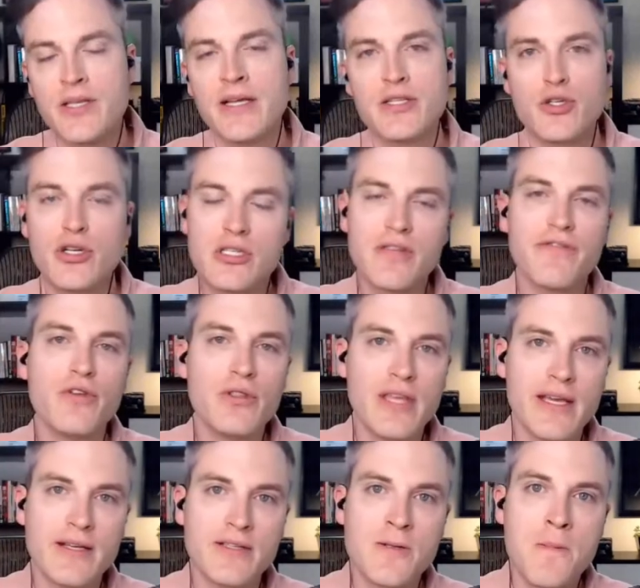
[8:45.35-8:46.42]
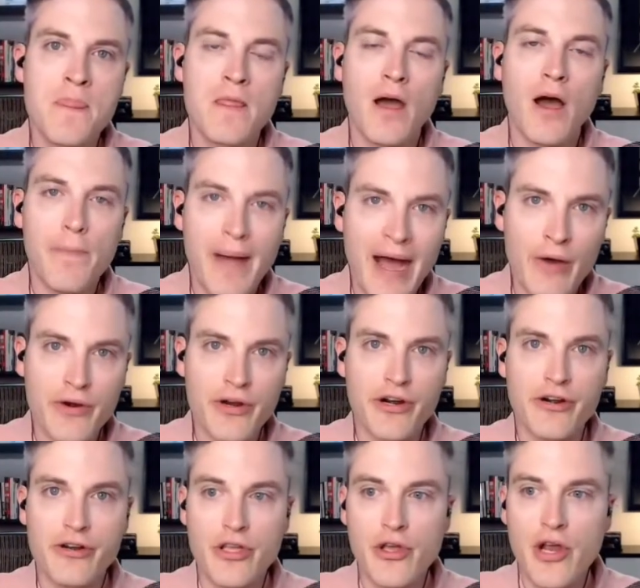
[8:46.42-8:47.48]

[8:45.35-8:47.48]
And so just a few things about her.